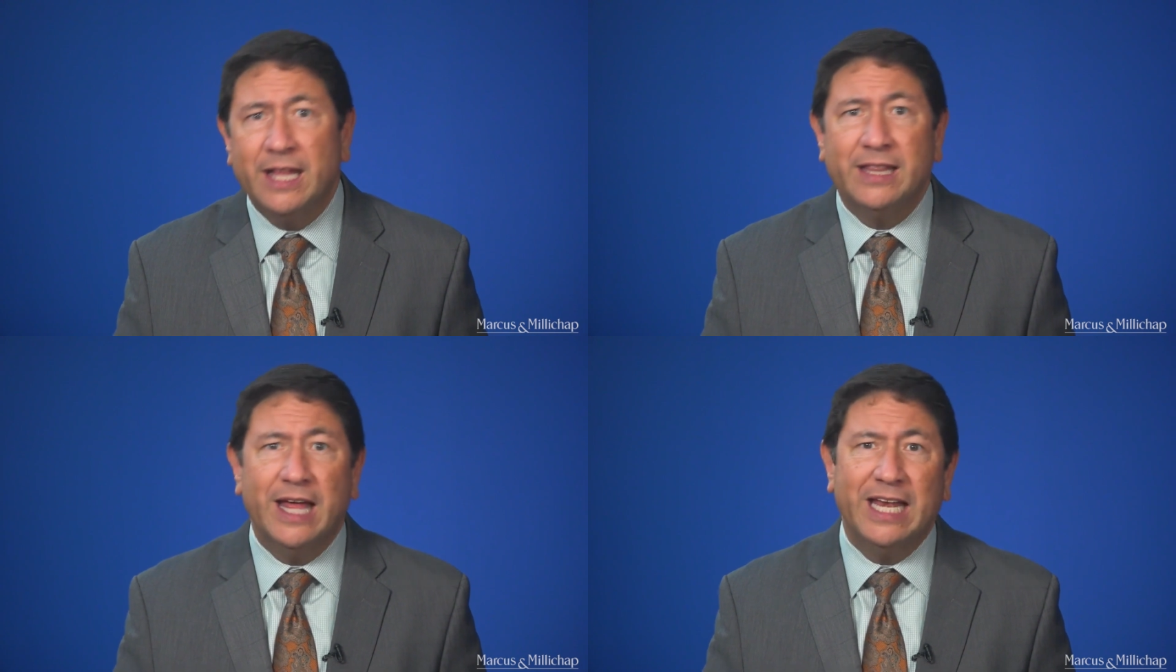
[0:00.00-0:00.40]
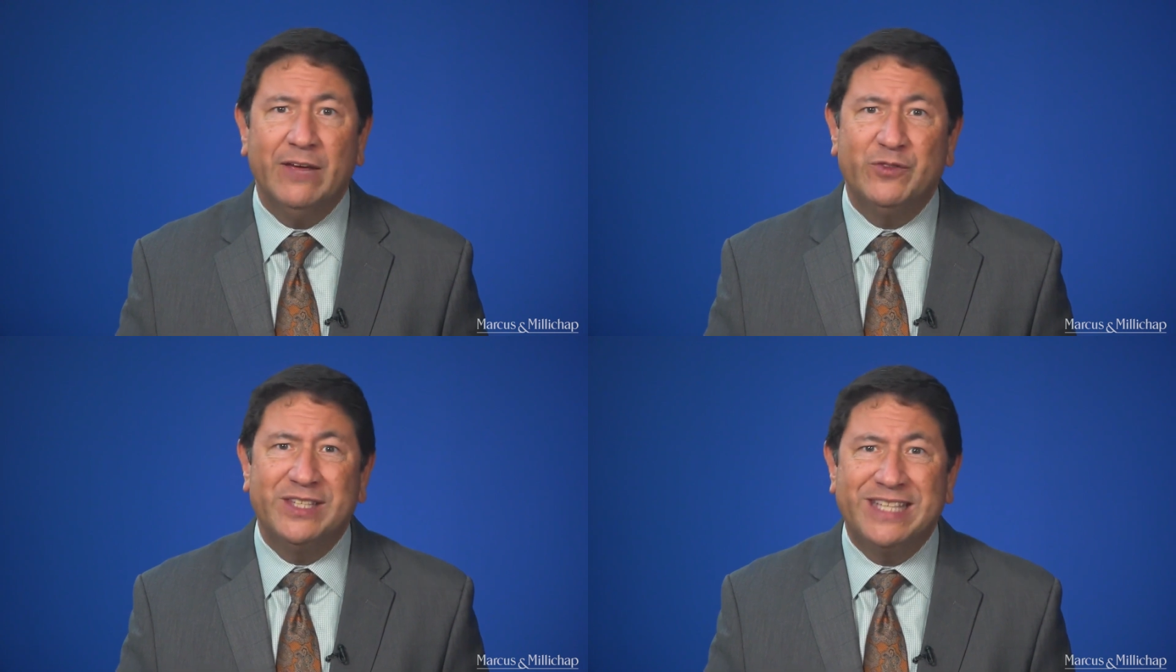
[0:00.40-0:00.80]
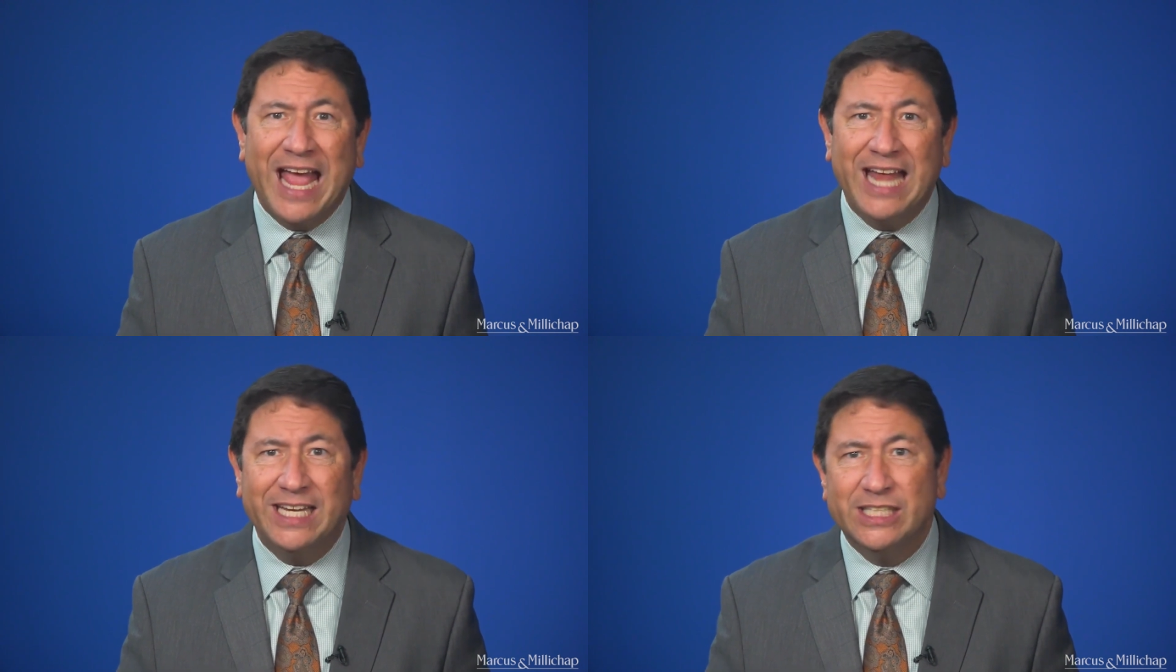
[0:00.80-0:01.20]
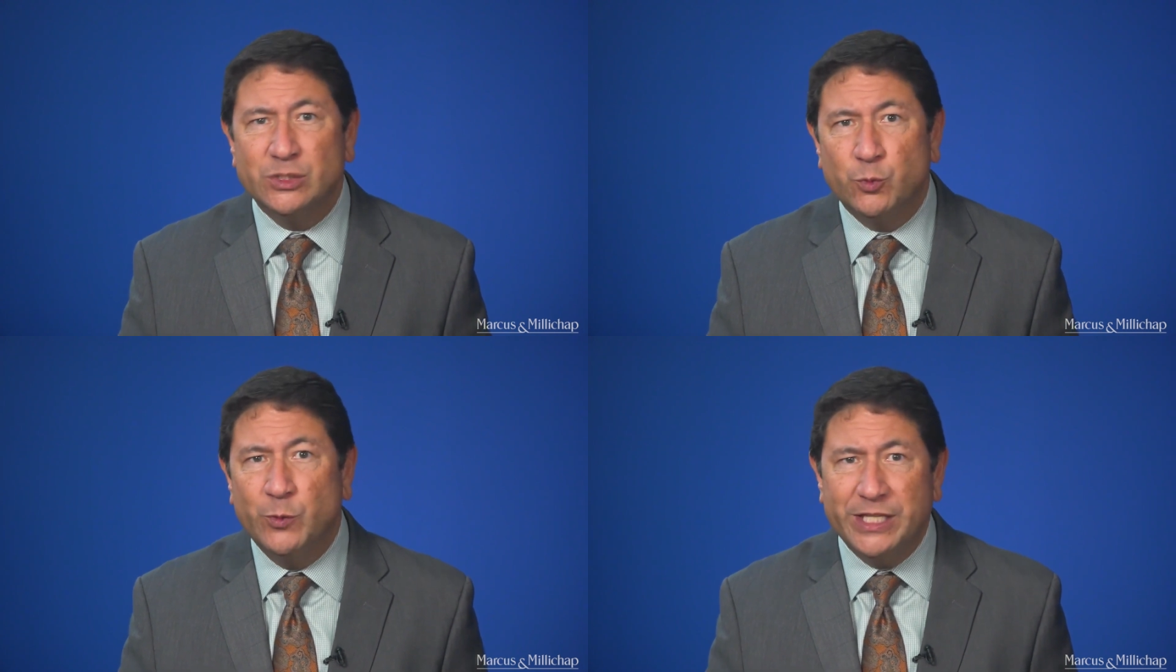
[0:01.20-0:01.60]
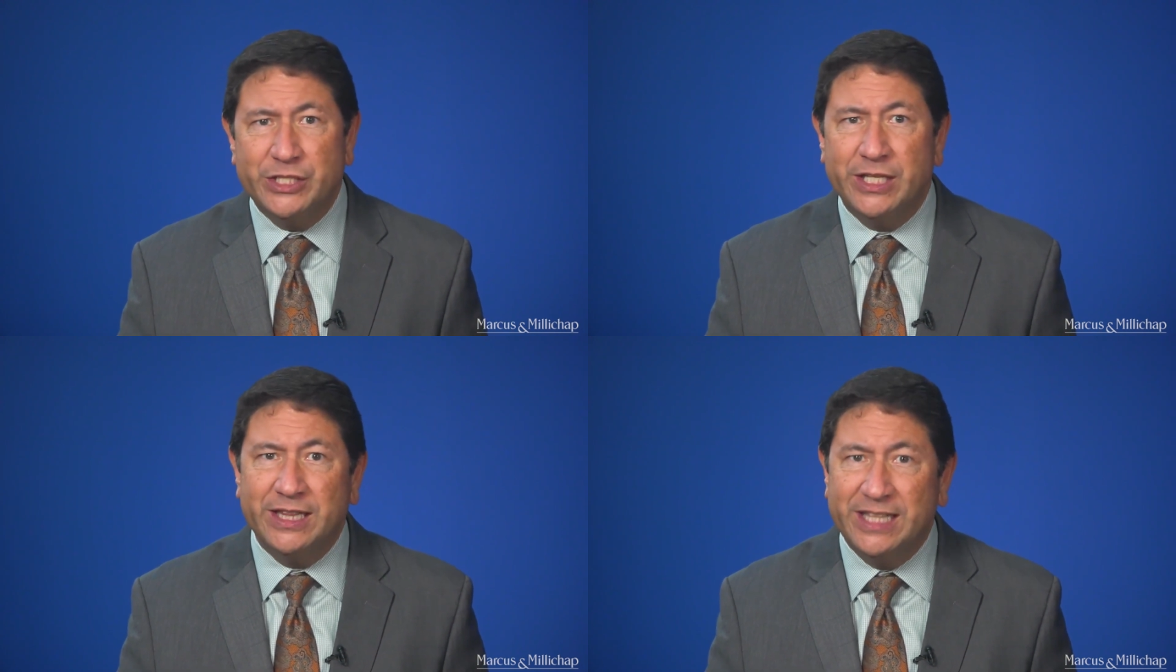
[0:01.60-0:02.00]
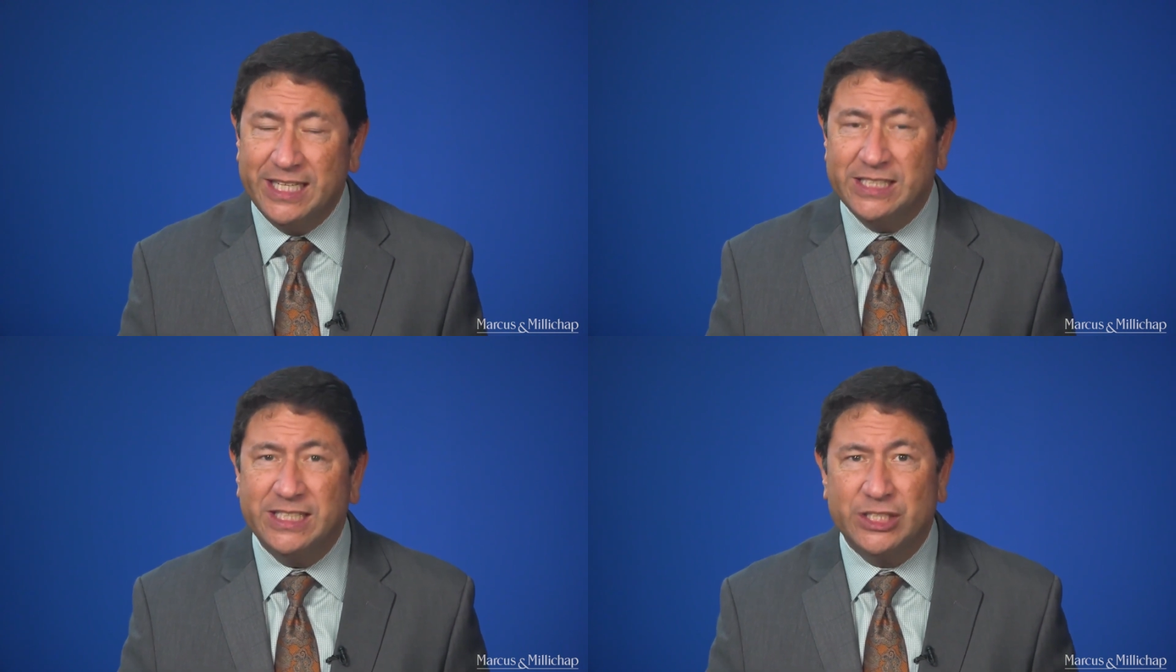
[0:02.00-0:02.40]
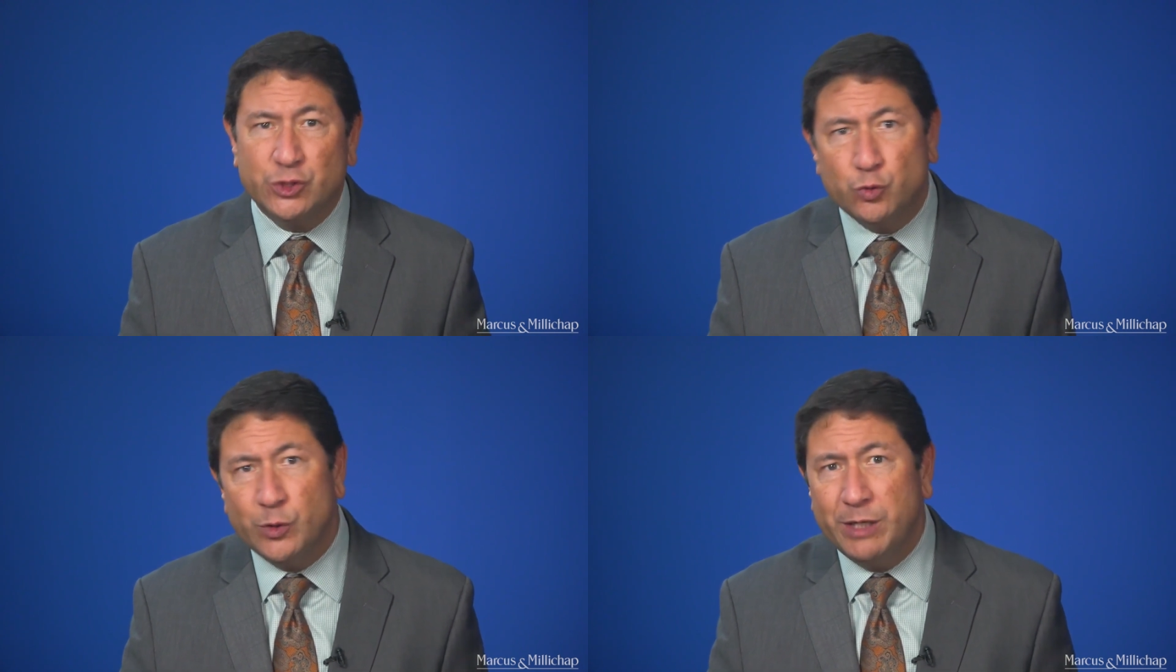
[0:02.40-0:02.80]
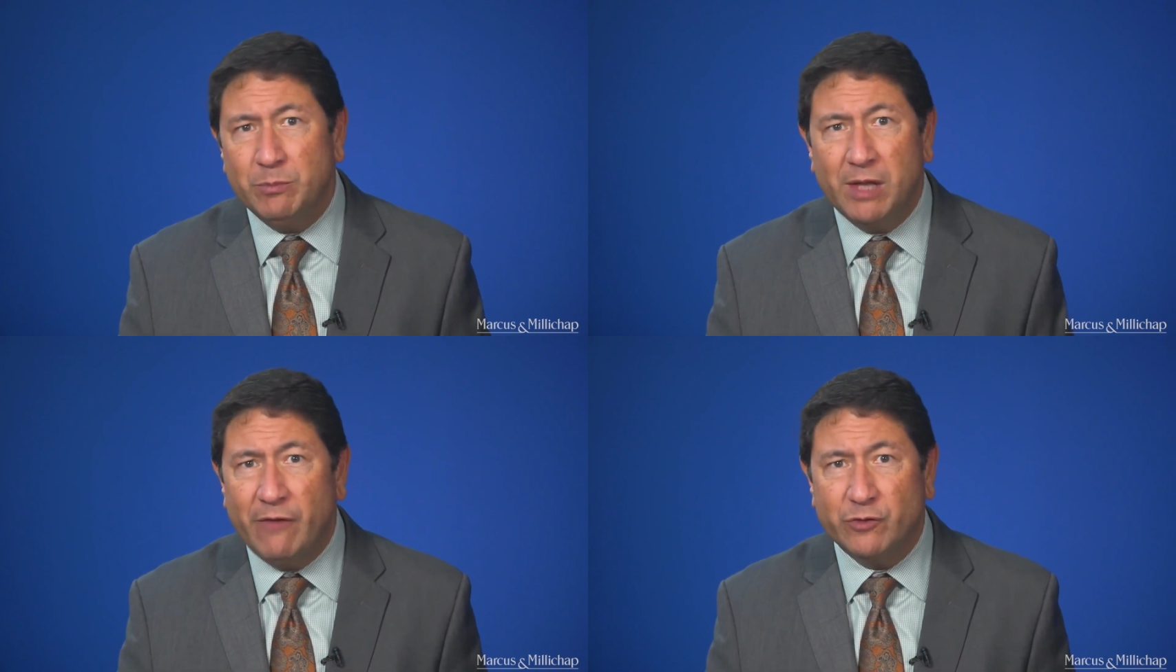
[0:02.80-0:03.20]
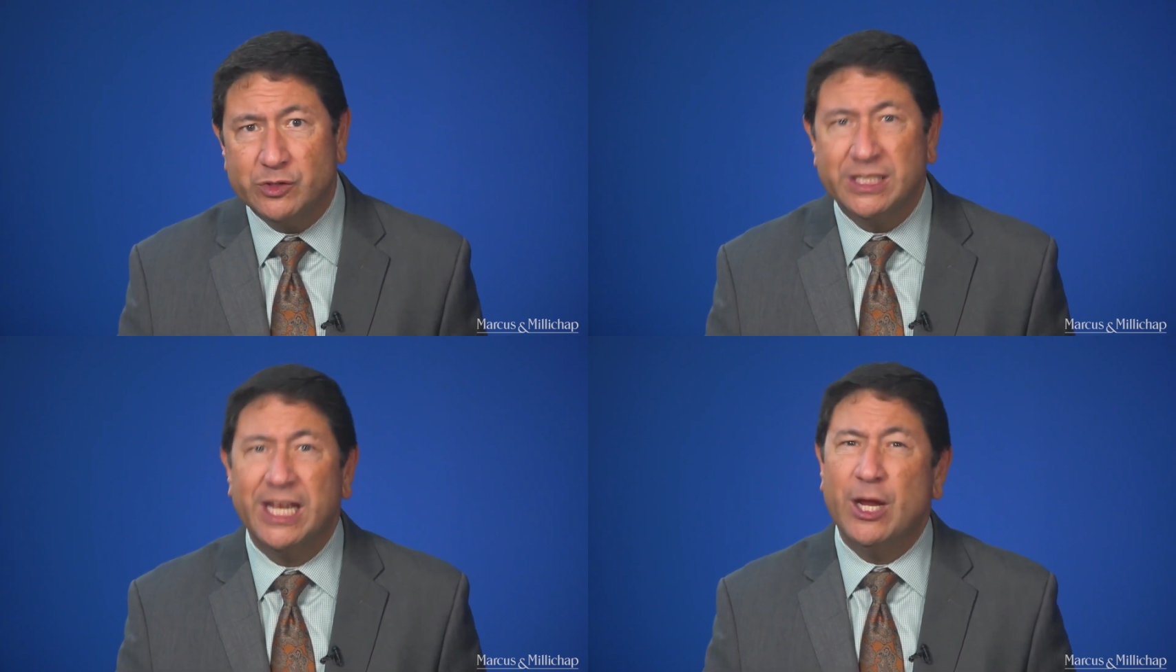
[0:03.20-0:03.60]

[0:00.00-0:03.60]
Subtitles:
that if debt is reaching these extreme levels,